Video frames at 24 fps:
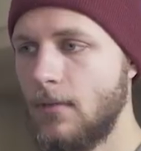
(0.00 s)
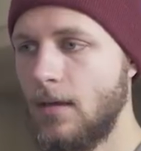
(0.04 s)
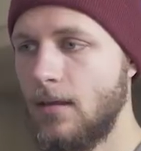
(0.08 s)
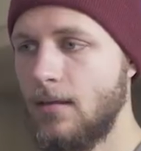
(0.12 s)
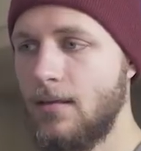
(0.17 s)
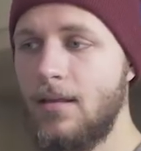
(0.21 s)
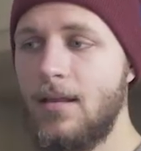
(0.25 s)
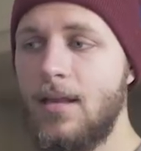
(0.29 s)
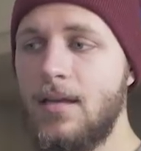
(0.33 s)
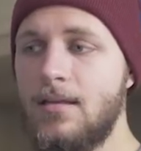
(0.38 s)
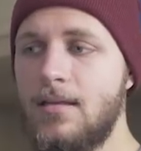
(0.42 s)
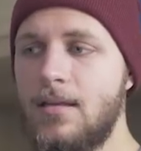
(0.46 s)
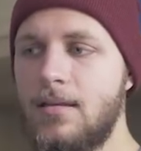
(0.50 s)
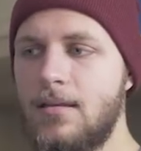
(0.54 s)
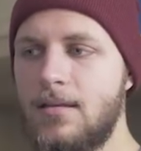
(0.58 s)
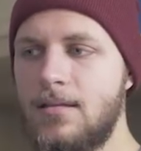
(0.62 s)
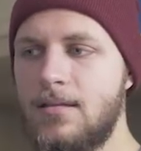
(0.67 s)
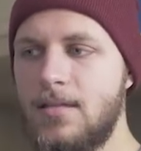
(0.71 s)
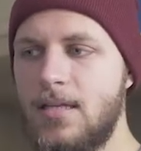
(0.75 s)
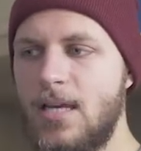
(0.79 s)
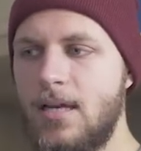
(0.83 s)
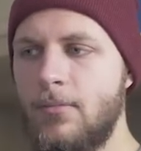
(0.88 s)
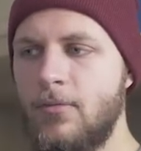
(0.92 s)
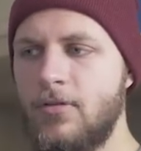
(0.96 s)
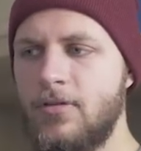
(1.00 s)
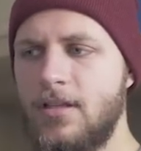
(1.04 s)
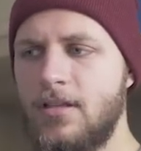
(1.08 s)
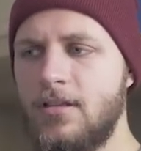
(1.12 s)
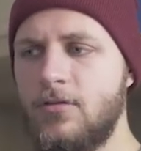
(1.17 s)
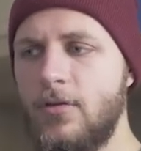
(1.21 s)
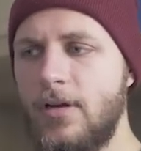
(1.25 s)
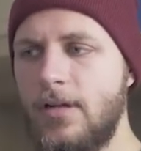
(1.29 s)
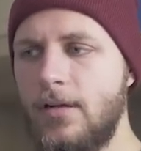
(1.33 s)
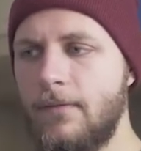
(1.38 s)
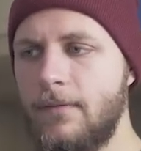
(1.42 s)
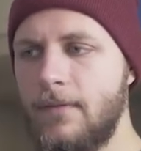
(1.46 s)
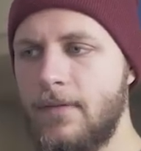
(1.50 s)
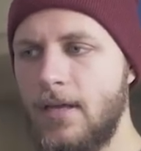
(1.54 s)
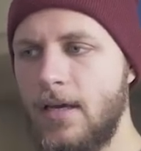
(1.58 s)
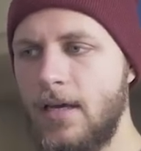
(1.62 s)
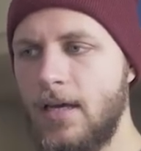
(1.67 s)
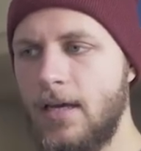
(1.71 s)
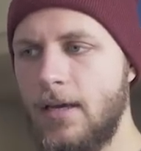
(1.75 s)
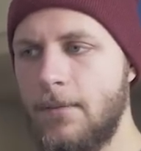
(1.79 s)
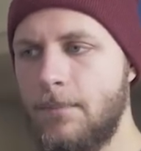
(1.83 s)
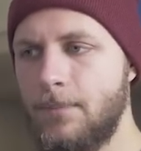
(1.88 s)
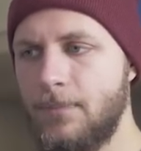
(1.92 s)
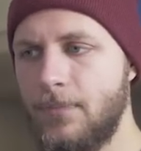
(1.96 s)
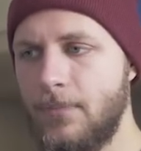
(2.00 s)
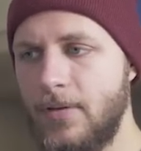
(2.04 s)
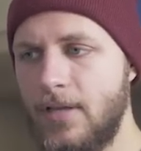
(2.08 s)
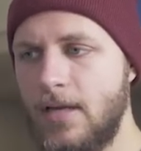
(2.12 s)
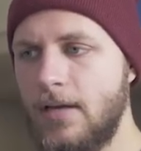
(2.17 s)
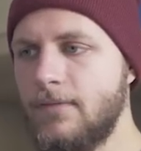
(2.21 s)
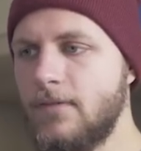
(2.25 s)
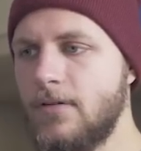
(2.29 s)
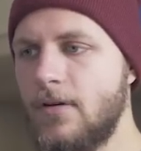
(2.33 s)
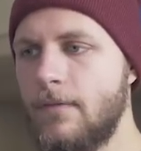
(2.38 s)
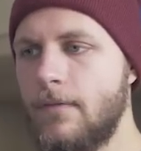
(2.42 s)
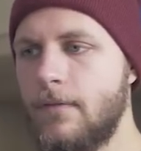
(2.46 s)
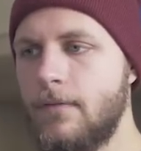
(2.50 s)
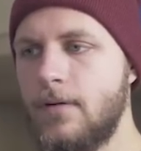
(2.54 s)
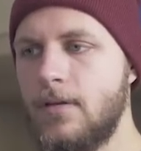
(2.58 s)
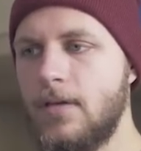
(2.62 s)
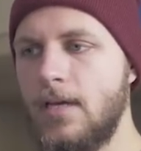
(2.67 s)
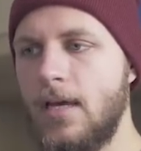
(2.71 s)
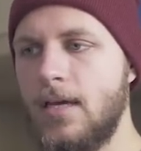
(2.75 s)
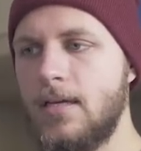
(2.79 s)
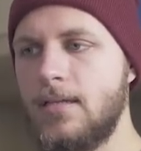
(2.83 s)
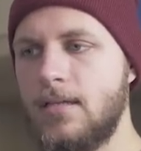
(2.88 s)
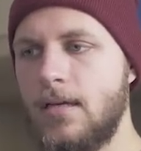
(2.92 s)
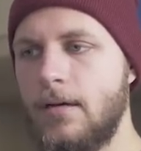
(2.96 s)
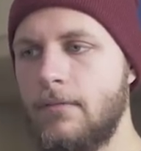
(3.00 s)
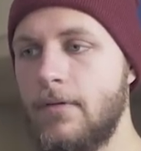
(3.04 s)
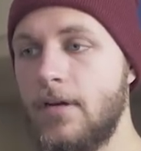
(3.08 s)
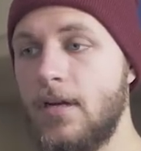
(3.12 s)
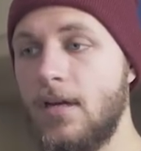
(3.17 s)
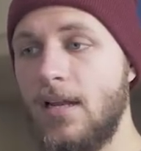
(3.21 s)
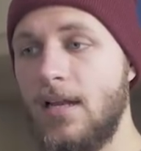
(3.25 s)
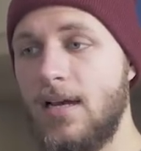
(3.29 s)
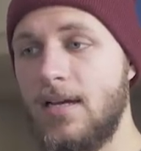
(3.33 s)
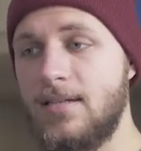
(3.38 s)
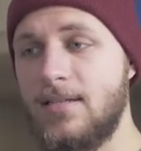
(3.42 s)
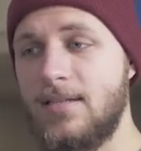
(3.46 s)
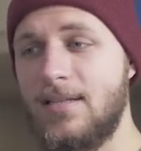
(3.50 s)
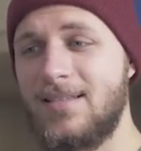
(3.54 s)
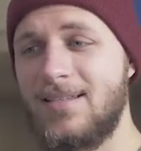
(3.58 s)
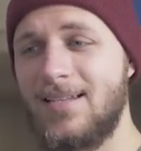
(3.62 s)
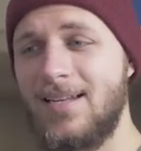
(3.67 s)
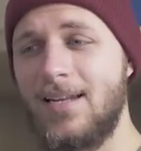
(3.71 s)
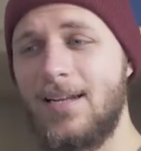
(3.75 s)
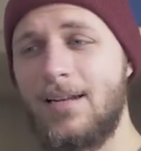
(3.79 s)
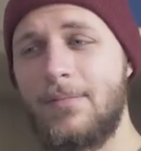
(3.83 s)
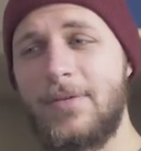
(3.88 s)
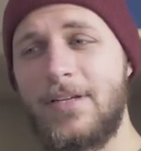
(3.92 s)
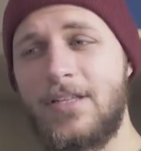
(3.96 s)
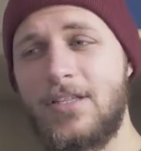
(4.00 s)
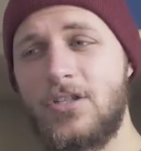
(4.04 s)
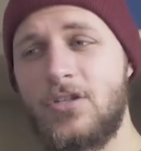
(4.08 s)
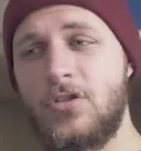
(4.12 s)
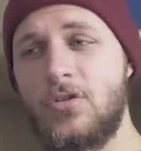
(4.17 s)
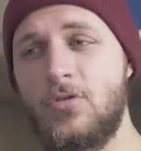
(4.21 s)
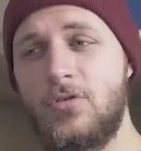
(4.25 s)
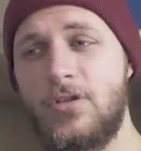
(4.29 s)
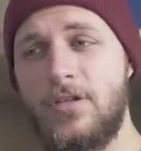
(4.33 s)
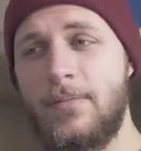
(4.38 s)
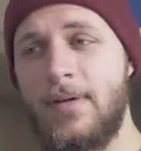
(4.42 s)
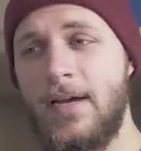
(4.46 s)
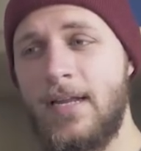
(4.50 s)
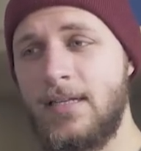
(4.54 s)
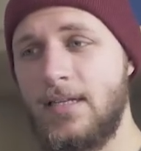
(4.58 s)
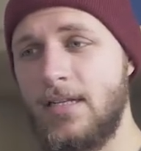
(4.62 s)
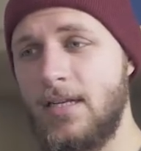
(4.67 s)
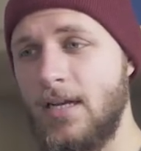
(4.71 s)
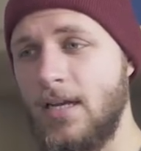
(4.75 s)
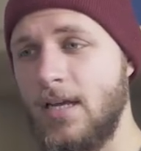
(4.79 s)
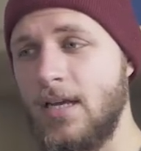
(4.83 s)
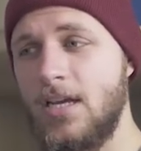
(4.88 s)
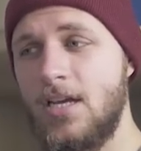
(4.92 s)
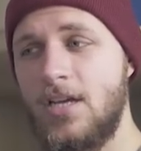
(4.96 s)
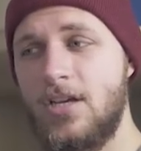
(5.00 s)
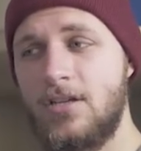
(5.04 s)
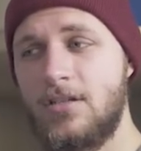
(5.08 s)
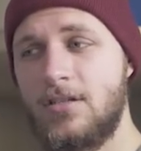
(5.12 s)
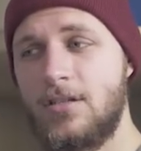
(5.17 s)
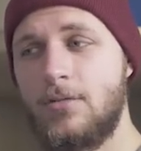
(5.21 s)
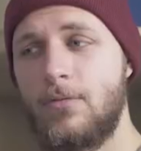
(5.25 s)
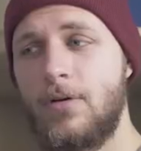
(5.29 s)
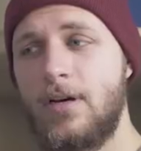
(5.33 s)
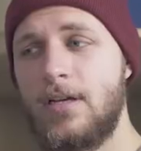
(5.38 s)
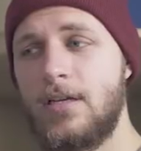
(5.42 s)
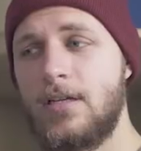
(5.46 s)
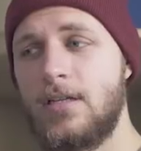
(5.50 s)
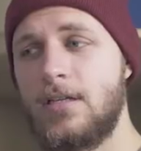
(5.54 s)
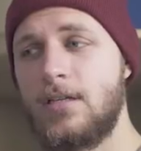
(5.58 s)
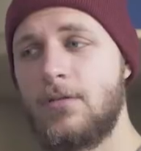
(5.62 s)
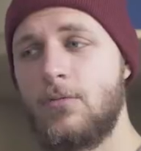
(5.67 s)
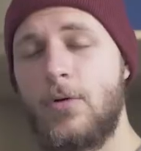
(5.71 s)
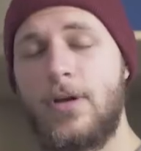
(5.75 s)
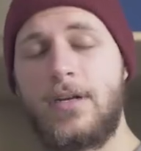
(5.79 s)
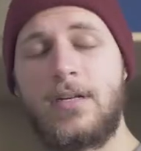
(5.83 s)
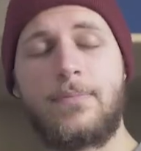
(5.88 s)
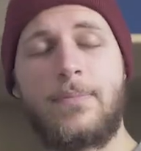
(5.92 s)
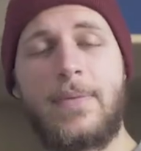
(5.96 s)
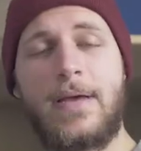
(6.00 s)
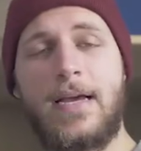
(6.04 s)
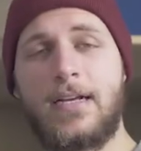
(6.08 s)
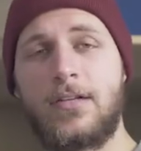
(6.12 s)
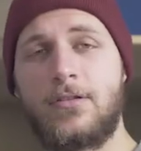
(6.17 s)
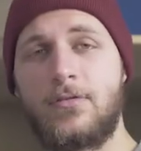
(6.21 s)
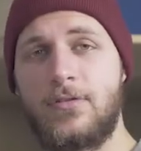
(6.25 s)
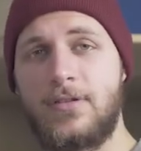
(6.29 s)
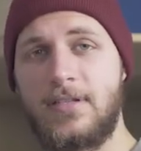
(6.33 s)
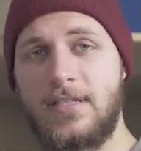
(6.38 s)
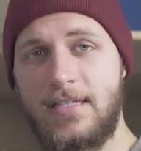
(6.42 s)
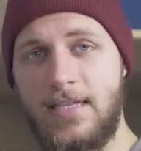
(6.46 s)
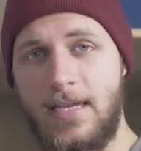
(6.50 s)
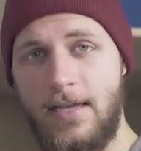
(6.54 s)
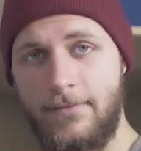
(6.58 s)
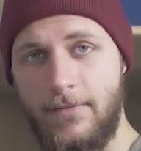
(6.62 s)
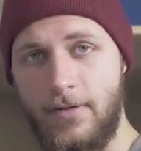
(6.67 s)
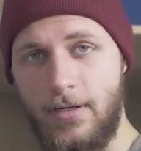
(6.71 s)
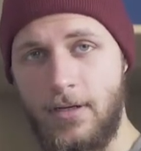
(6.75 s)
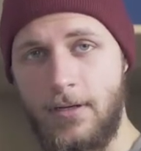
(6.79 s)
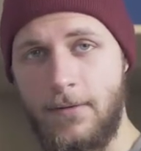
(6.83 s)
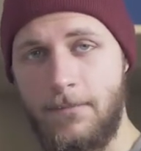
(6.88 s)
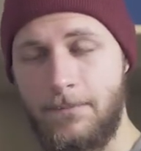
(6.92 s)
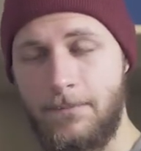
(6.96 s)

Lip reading: Then I did the same on the 12th day, but after 3 days I realized it's a little bit too demanding, so I went back to 7.